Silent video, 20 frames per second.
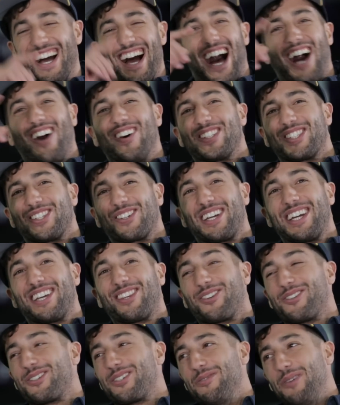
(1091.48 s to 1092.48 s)
I was looking
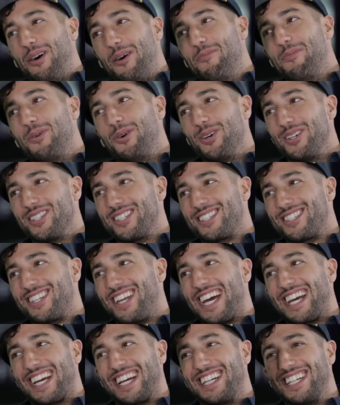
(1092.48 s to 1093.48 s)
through some onboards,
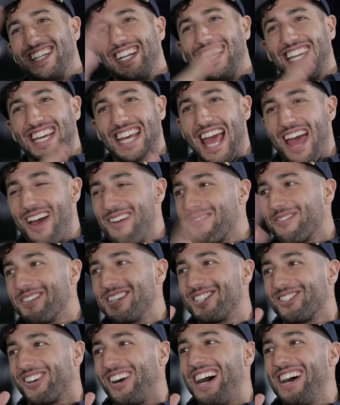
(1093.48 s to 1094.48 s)
like nearly every
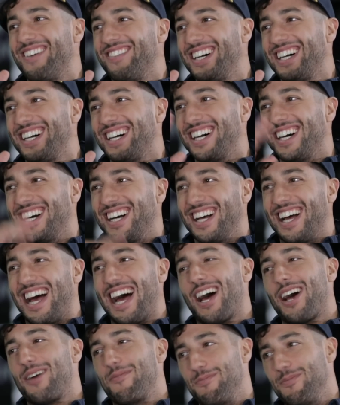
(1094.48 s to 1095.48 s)
driver,
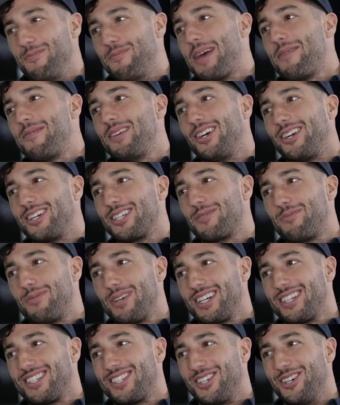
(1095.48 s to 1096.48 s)
maybe not as
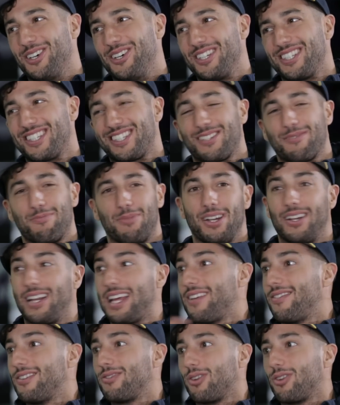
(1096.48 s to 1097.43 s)
big as yours, but even